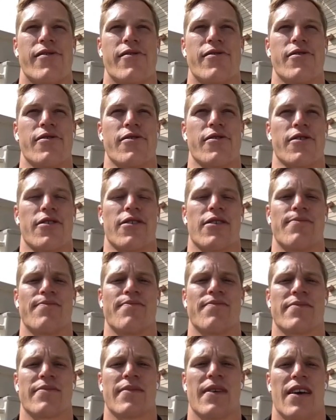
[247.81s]
Oh,
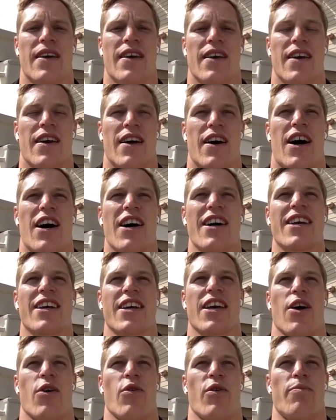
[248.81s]
I'm
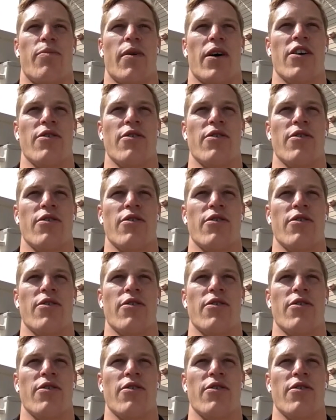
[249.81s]
gonna go with